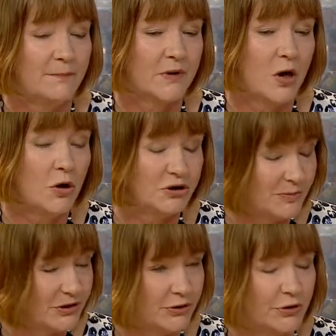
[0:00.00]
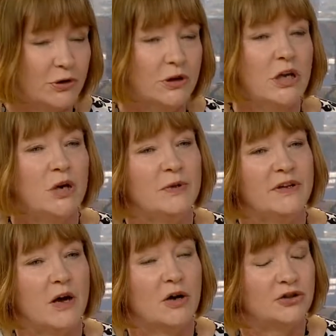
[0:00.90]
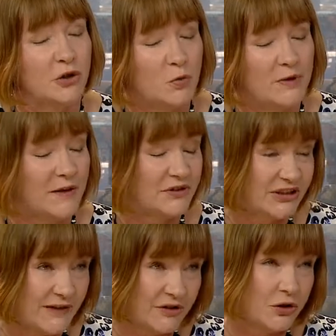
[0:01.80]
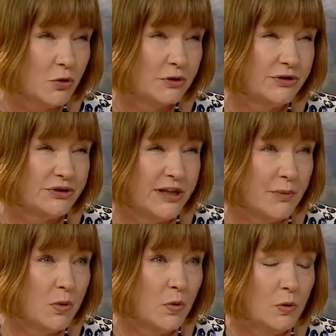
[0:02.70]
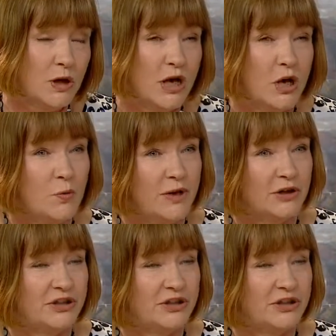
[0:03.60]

hospital. We have seven doctors in Nepal. We are